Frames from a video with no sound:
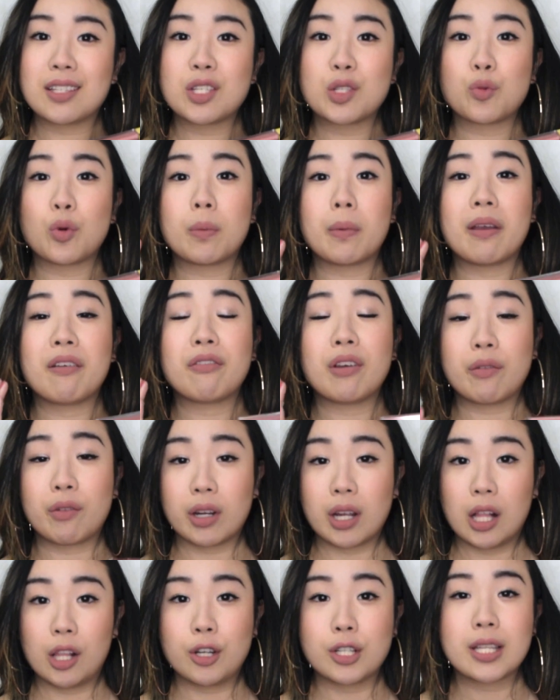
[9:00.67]
this is one of my
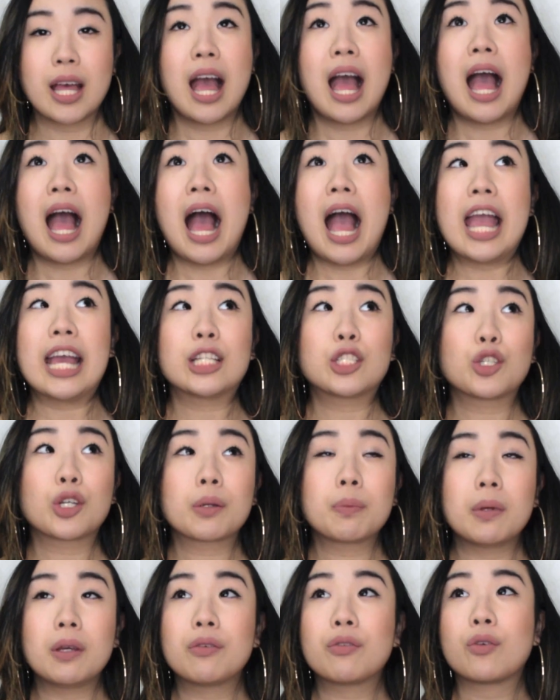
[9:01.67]
favorite colors. It
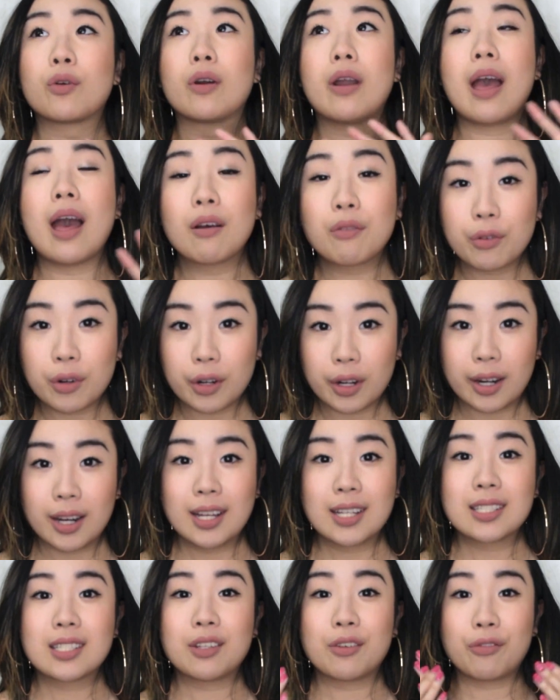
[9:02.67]
took me forever
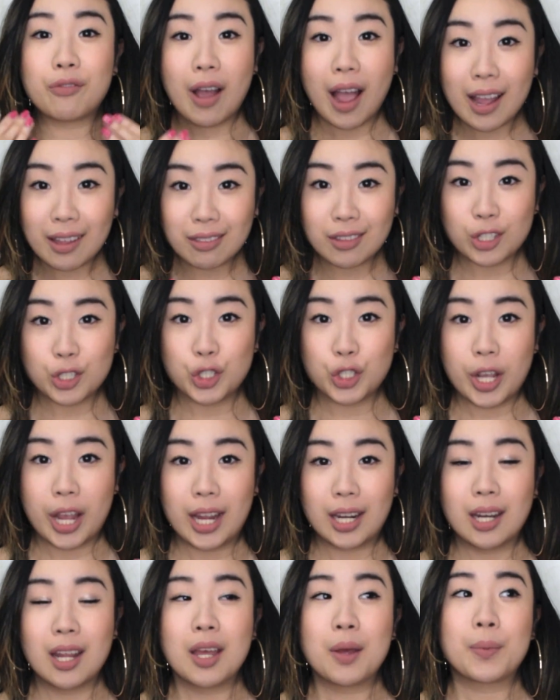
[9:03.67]
to find this
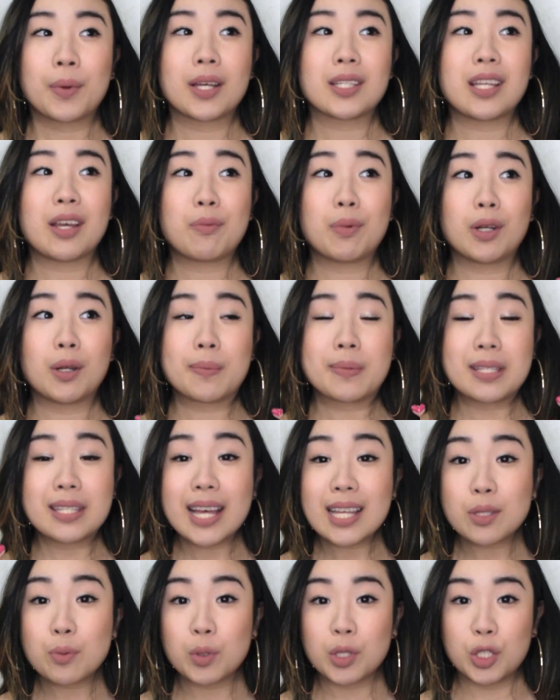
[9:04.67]
shade because I've been
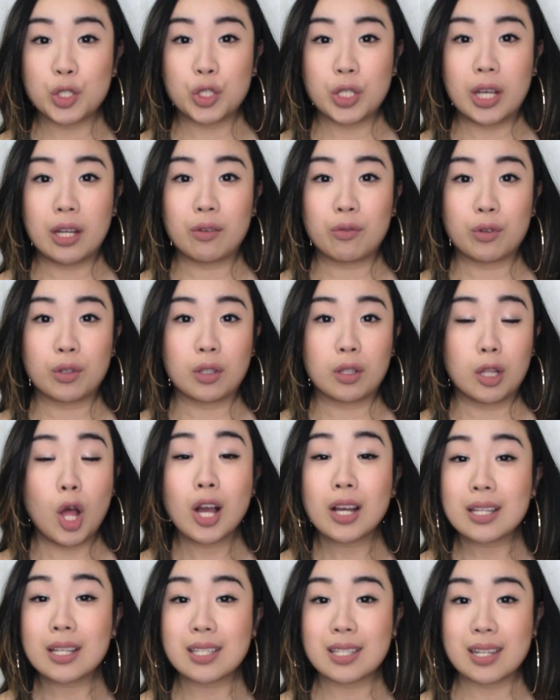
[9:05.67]
obsessed with the shade for the
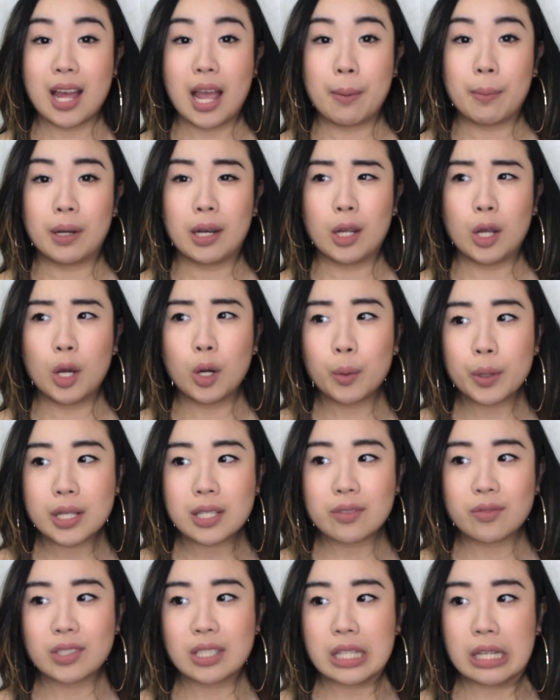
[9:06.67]
longest time, and I
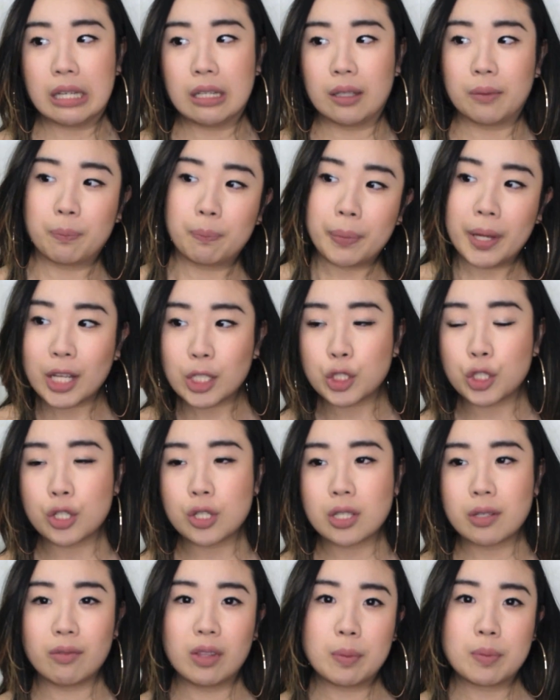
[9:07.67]
always see like
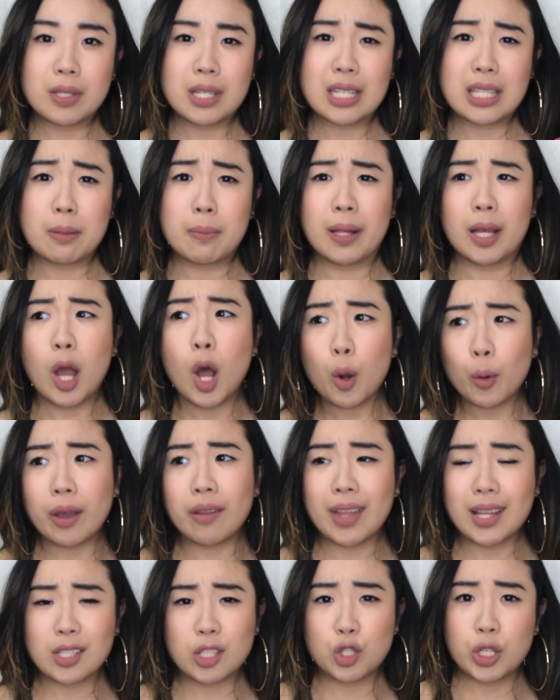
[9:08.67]
pictures of lipsticks. I'm like,
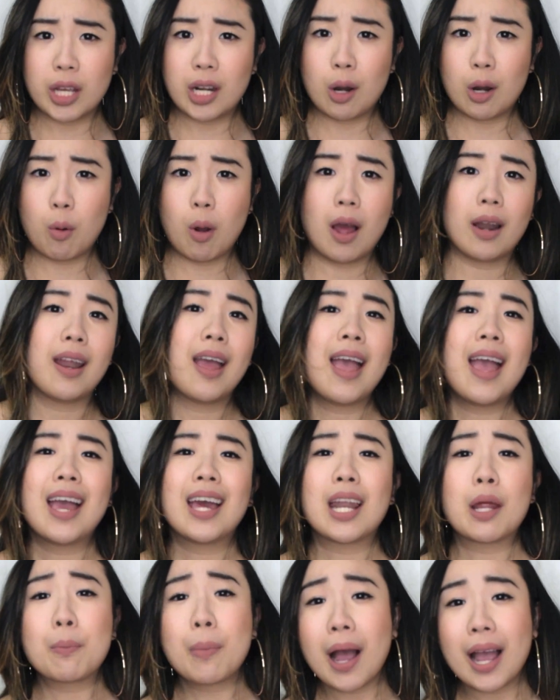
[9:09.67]
okay, that's the shade I want,
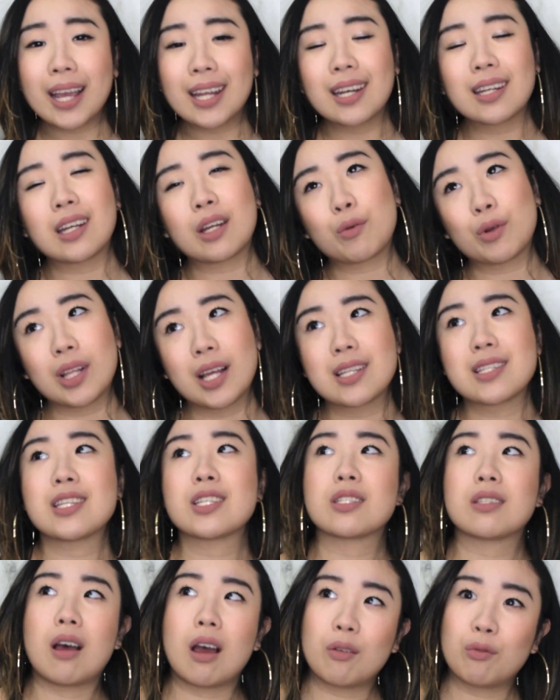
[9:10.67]
and I buy it, and I realize
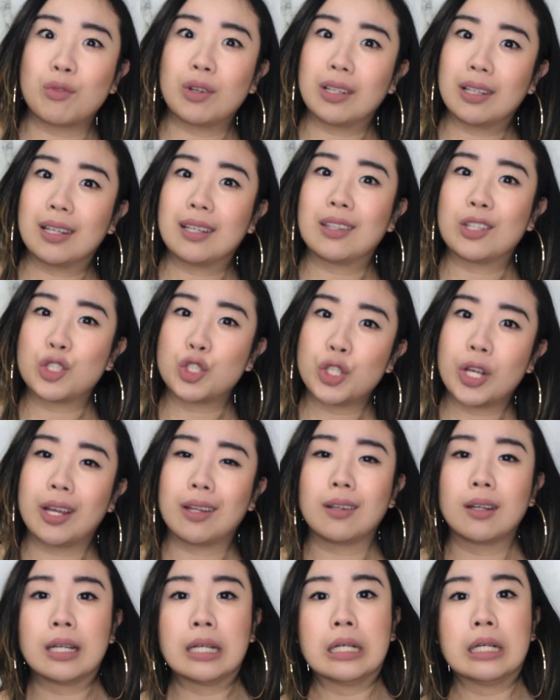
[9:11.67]
it's not really the
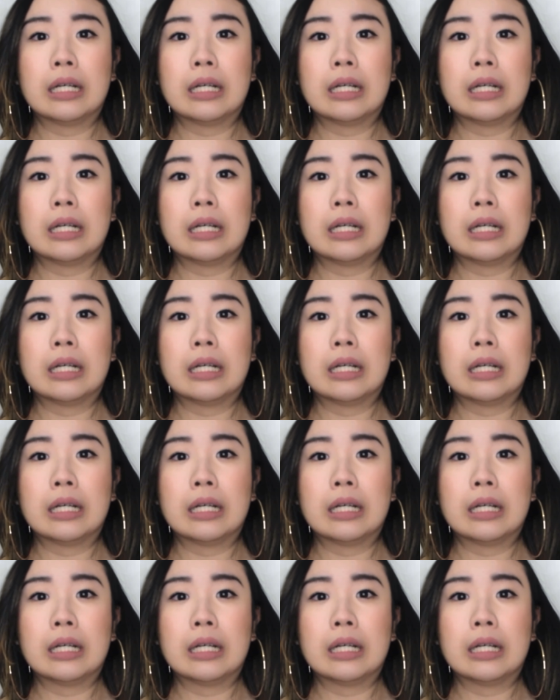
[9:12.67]
shade